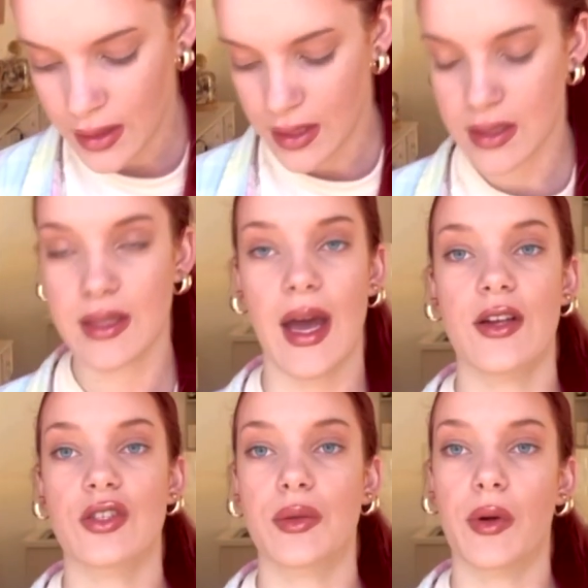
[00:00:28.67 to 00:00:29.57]
this is
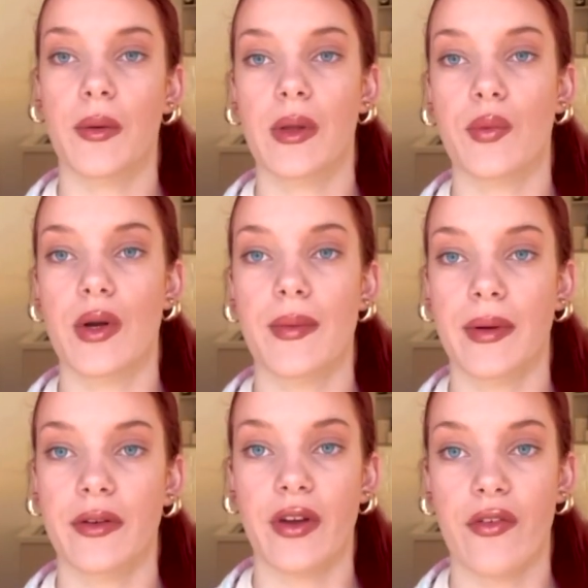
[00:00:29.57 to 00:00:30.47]
actually probably one of
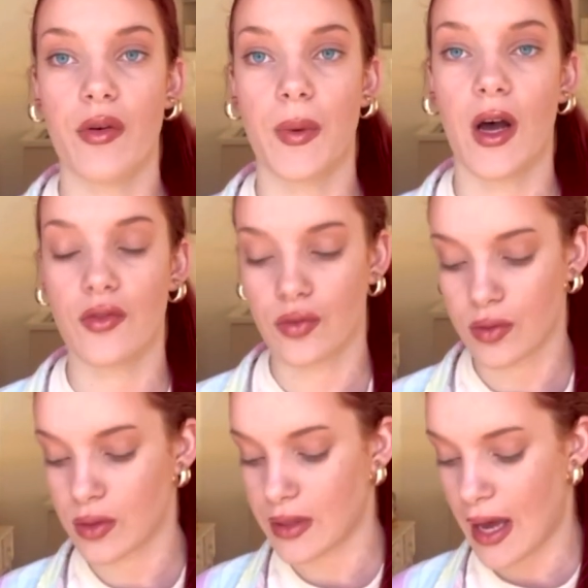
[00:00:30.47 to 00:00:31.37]
my favorite
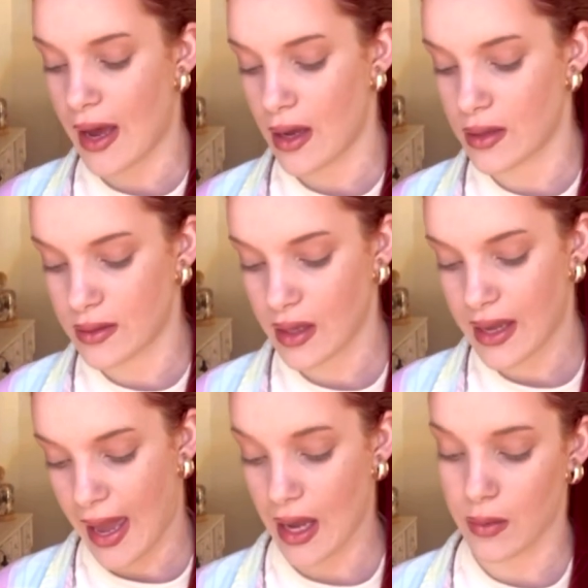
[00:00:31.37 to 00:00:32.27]
parcels that has
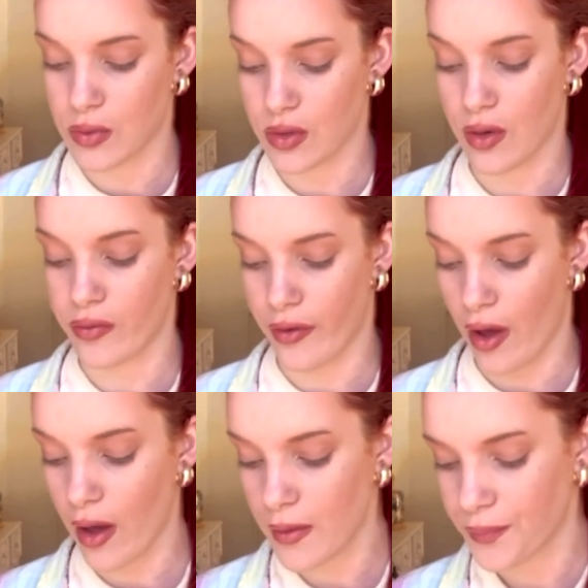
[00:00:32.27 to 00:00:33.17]
came so
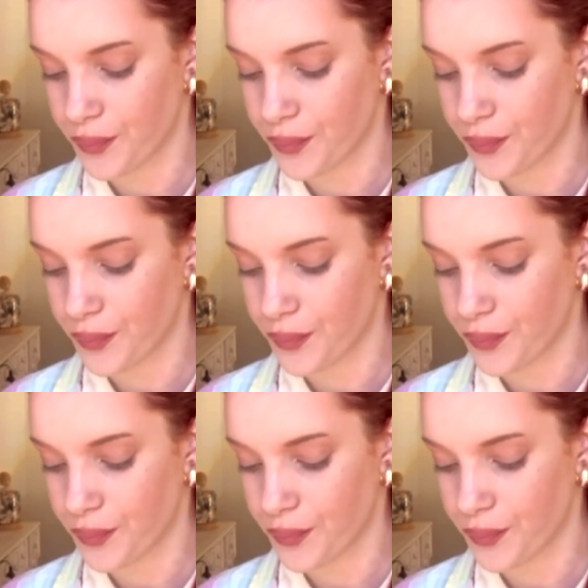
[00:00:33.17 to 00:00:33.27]
far.